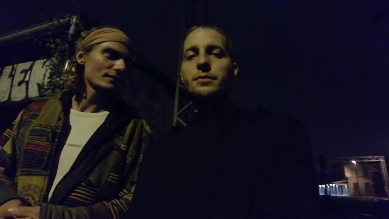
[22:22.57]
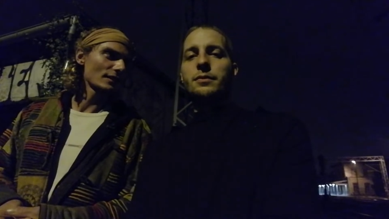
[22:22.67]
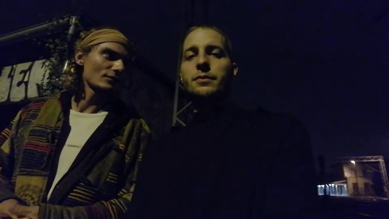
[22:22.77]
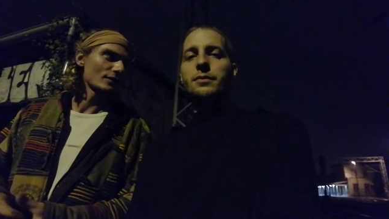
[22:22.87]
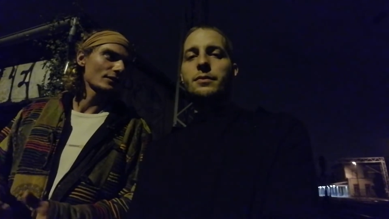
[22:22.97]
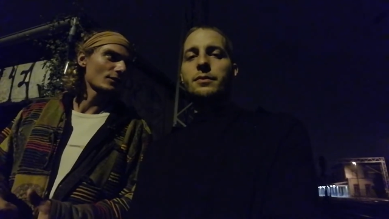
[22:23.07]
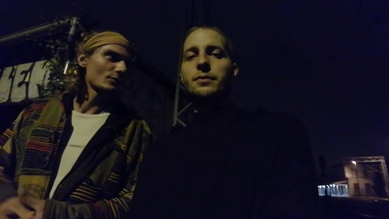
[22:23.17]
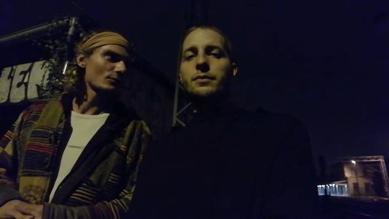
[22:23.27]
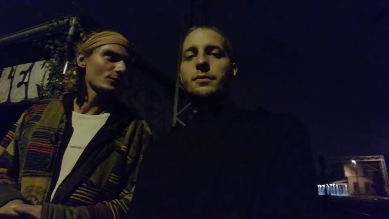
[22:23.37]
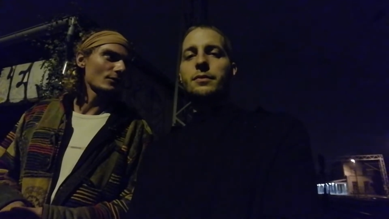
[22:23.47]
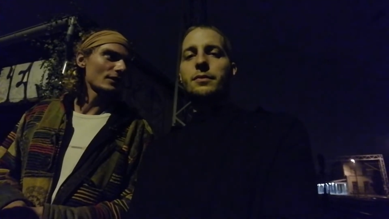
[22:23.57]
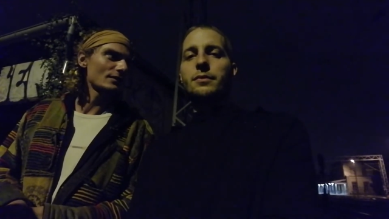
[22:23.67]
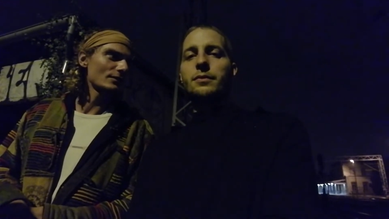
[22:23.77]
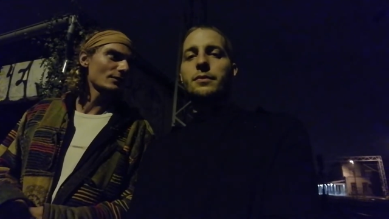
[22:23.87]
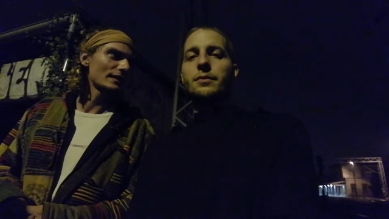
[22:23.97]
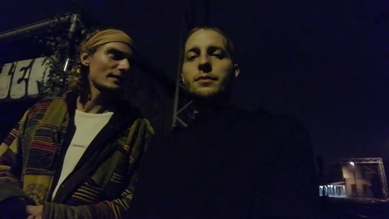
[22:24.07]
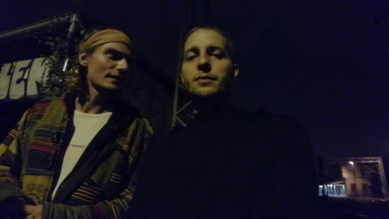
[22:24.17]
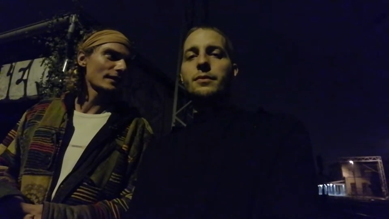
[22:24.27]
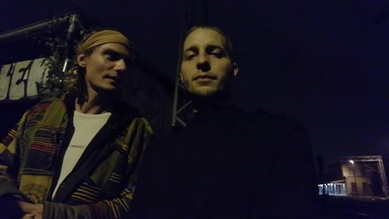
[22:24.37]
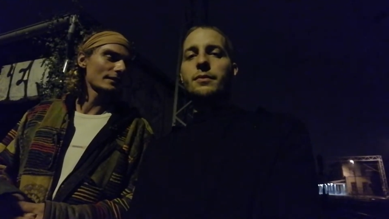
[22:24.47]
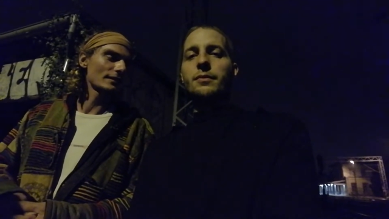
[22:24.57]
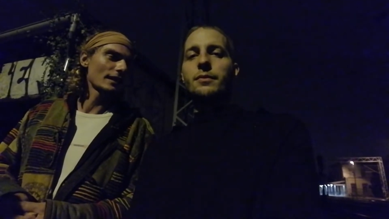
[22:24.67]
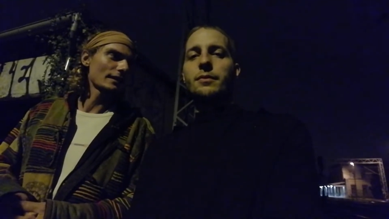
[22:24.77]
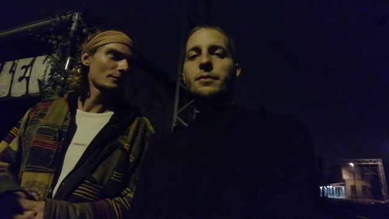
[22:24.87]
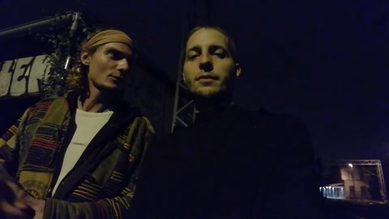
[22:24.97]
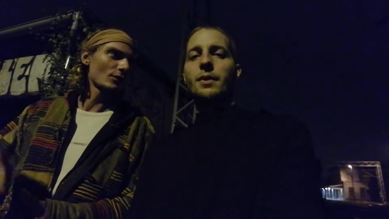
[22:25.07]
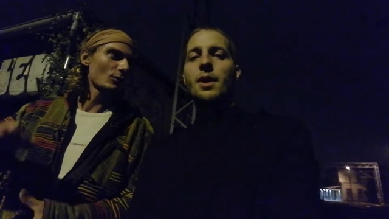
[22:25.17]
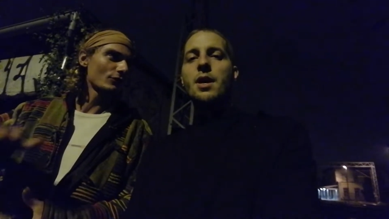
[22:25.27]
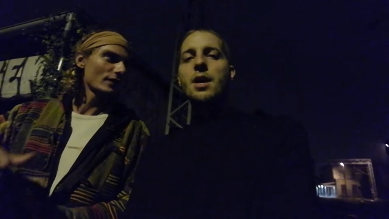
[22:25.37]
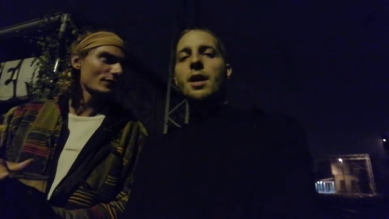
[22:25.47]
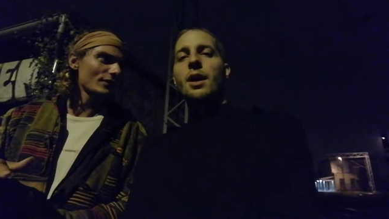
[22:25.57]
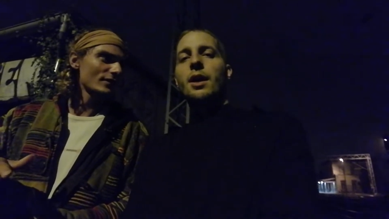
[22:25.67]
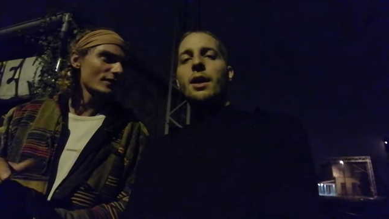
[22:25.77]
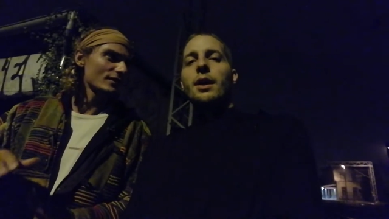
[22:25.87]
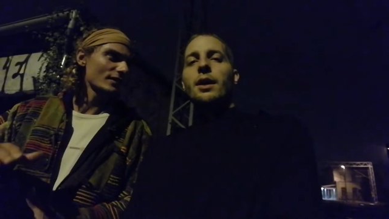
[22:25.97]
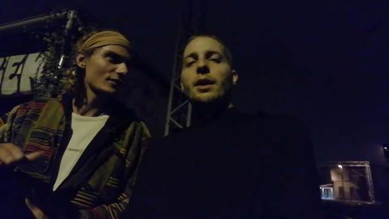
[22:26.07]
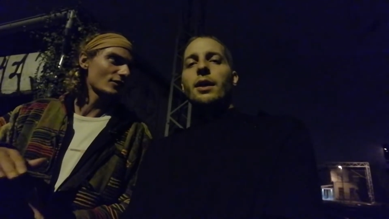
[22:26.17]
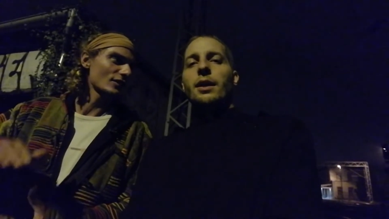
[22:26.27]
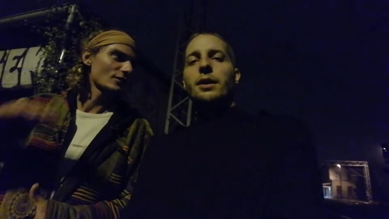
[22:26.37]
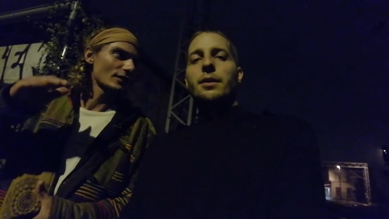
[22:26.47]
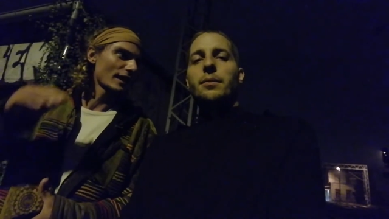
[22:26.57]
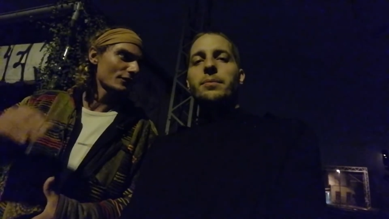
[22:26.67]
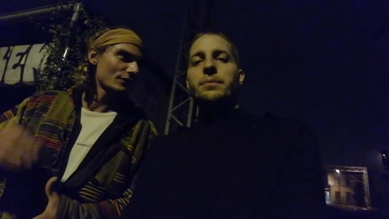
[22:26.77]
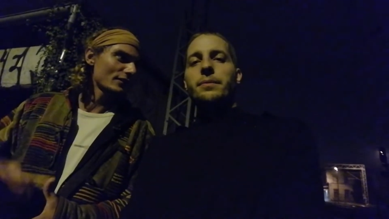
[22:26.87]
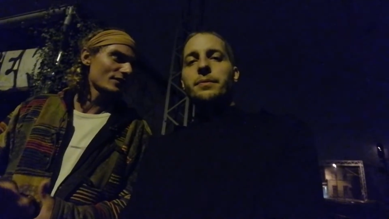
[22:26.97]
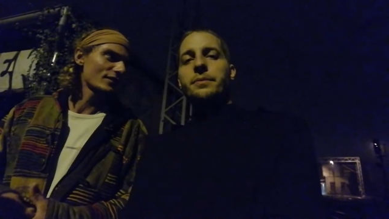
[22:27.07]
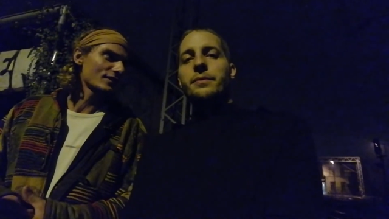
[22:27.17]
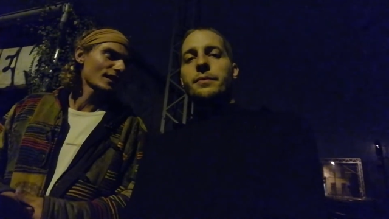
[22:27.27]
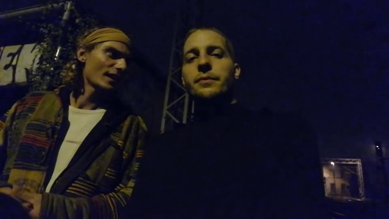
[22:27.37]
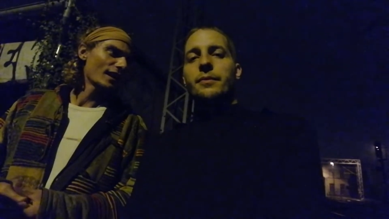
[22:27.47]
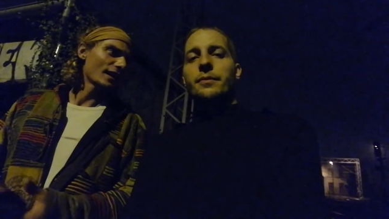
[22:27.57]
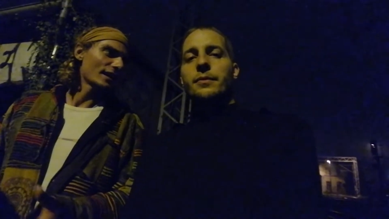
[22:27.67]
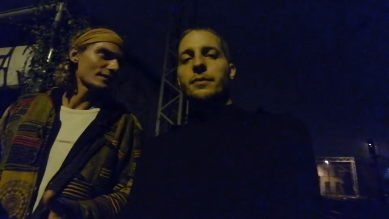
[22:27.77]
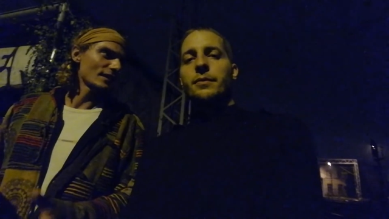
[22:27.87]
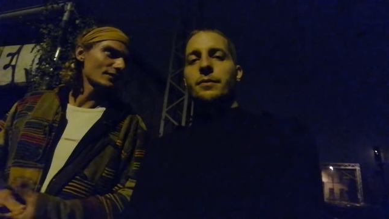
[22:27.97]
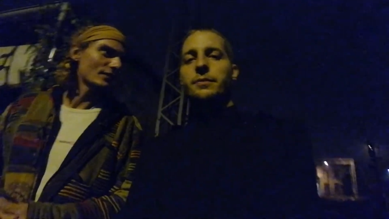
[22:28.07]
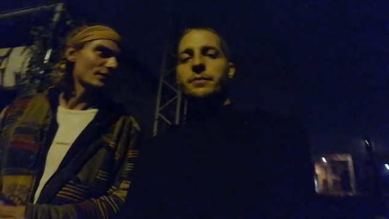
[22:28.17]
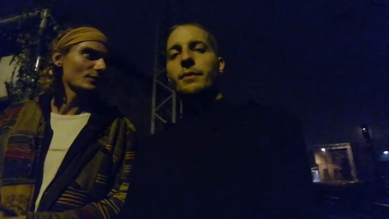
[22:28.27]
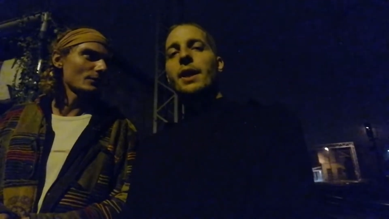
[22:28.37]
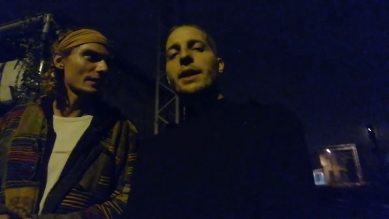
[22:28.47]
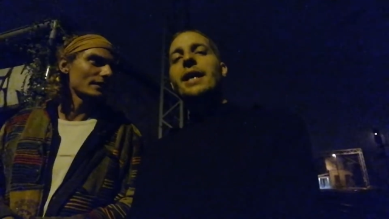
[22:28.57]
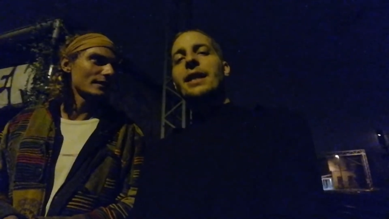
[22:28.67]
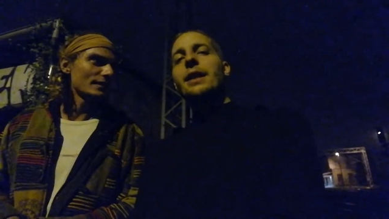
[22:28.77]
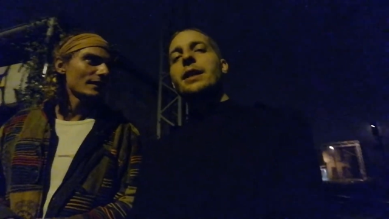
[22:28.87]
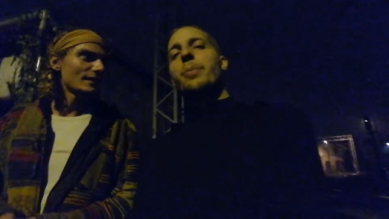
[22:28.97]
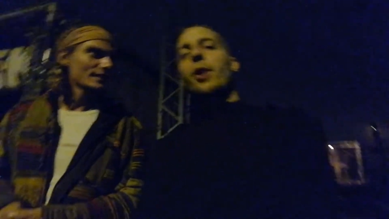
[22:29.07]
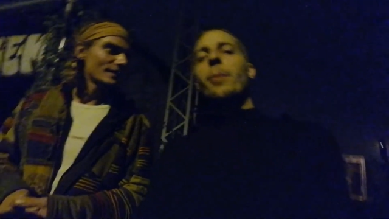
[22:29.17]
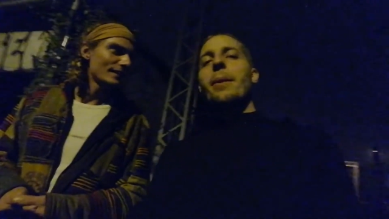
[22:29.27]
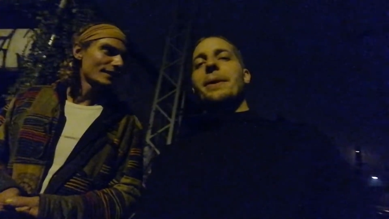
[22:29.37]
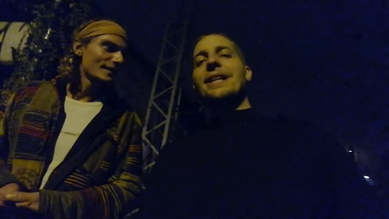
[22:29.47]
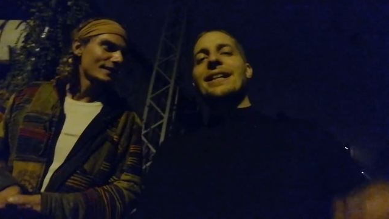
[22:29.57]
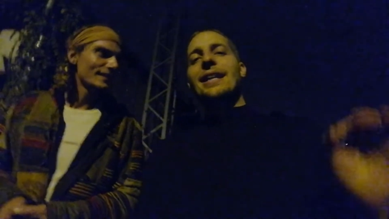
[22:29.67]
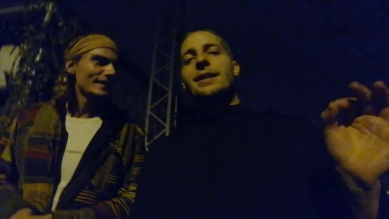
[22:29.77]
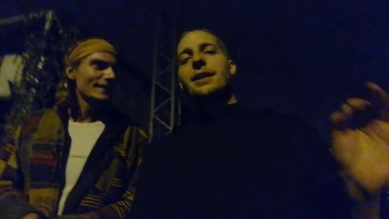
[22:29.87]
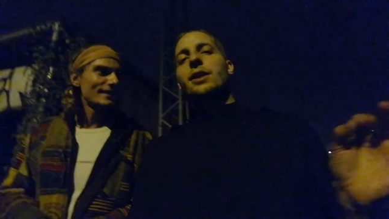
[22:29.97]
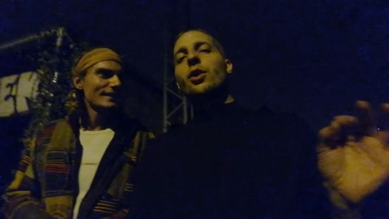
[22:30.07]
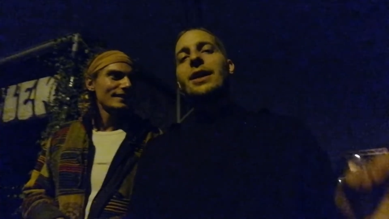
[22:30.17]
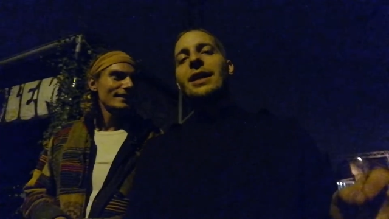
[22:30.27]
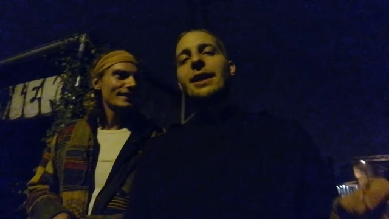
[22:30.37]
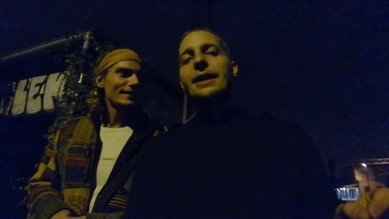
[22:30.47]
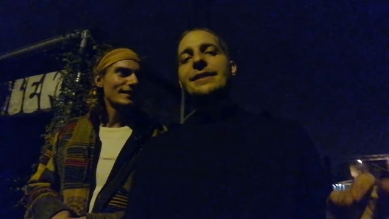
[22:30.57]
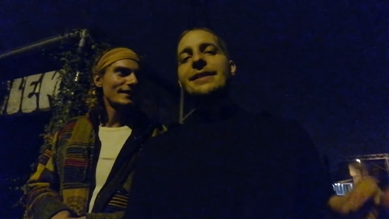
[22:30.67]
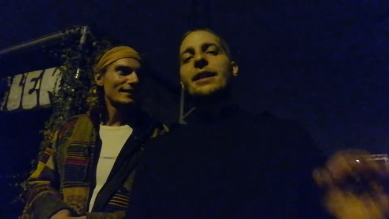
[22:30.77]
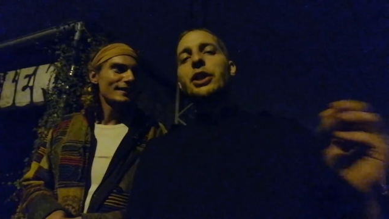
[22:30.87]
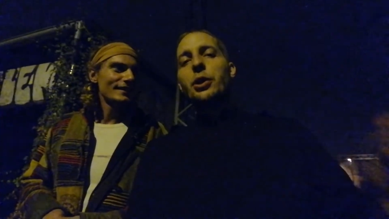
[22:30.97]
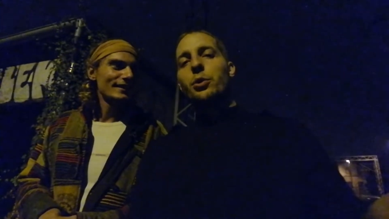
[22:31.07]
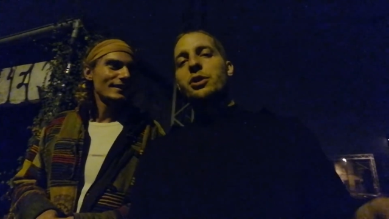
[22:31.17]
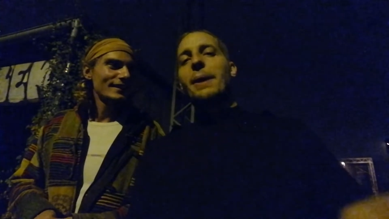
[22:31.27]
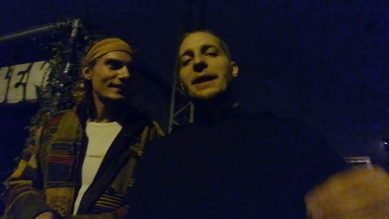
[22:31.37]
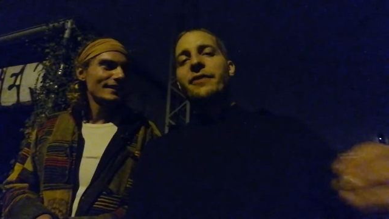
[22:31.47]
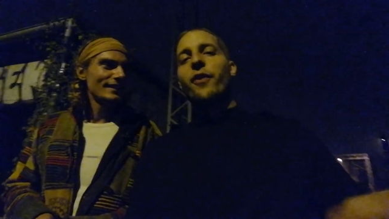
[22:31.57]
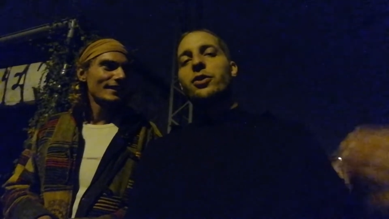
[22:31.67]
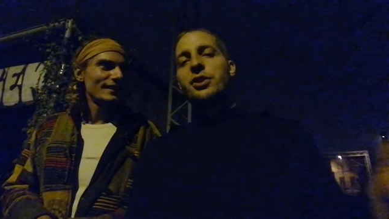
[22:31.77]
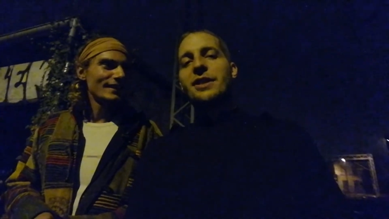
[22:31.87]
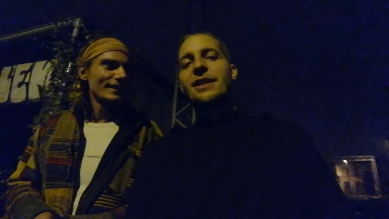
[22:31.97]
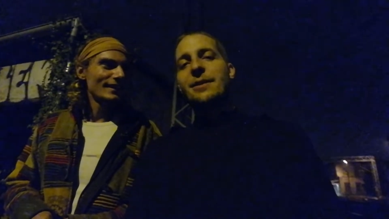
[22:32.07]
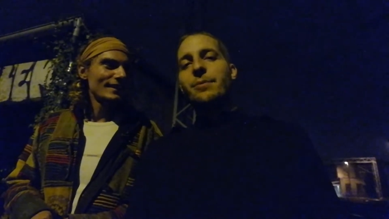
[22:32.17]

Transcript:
Speaker 1: that she don't want to listen to that, and that I'm on low frequencies and she's on high frequencies, and that's the reason why.
Speaker 2: Yeah, the problem is that your girl is seduced by the false resistance